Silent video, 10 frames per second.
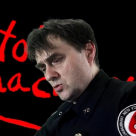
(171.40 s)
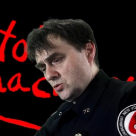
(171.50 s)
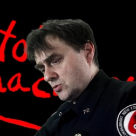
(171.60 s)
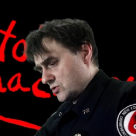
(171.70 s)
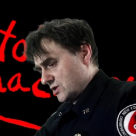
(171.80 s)

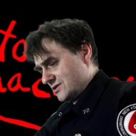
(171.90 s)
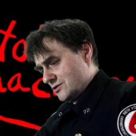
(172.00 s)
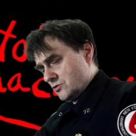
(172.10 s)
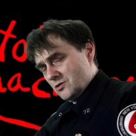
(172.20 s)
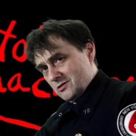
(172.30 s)
You can
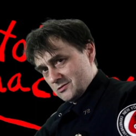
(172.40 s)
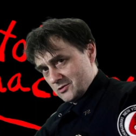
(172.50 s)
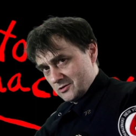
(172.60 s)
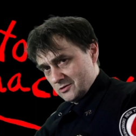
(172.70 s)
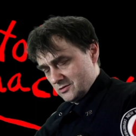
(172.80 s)
no
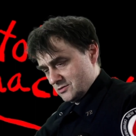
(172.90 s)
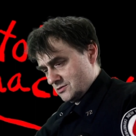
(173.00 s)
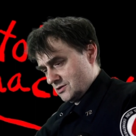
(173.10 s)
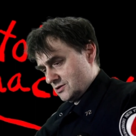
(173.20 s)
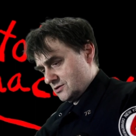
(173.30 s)
longer
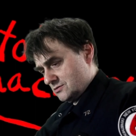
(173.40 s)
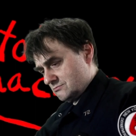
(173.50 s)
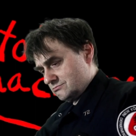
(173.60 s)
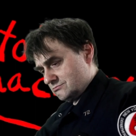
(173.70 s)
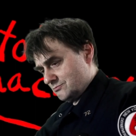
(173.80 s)

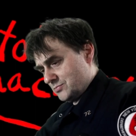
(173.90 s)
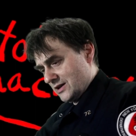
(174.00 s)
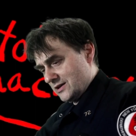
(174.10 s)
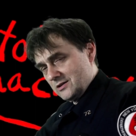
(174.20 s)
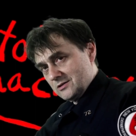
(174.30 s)

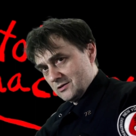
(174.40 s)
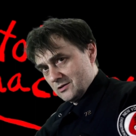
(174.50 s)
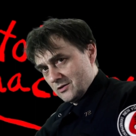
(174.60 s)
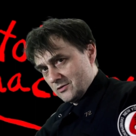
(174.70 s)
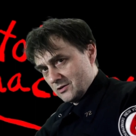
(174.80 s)
play
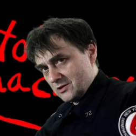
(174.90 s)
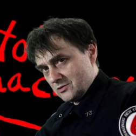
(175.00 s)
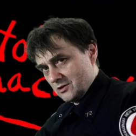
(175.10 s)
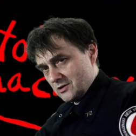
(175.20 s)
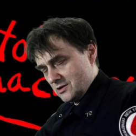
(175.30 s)
the
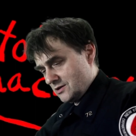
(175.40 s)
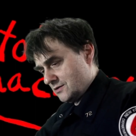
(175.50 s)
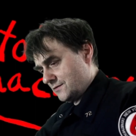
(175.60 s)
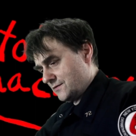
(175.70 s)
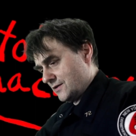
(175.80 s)
guitar
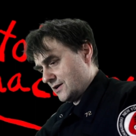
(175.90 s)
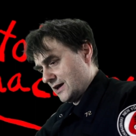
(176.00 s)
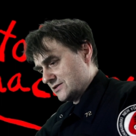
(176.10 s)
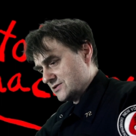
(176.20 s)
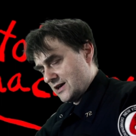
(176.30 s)
if it
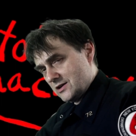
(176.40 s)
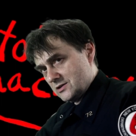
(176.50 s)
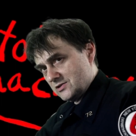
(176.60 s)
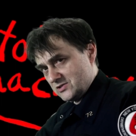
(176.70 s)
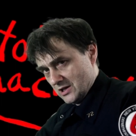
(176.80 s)
hasn't had
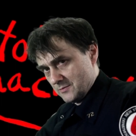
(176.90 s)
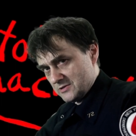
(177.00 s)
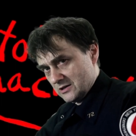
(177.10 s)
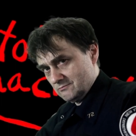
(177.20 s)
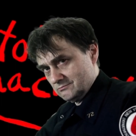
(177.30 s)
a setup
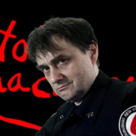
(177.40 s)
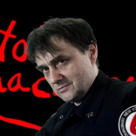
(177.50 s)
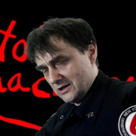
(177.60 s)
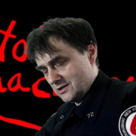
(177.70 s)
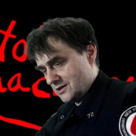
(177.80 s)
done
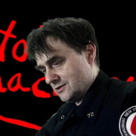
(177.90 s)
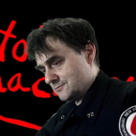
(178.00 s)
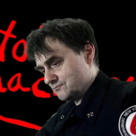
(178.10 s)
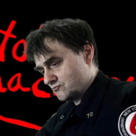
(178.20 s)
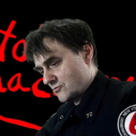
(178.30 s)
in
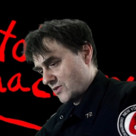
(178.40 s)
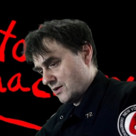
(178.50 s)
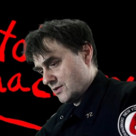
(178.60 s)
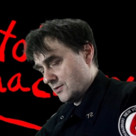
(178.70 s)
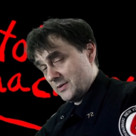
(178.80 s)

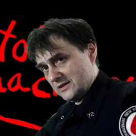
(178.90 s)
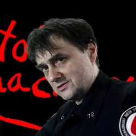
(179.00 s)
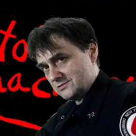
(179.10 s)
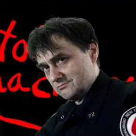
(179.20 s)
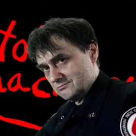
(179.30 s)
the
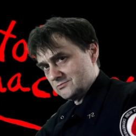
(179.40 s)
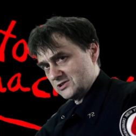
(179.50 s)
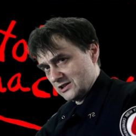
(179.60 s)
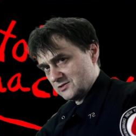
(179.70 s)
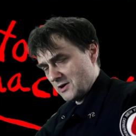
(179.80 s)
past
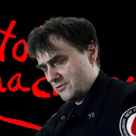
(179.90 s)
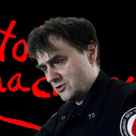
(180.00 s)
6 months.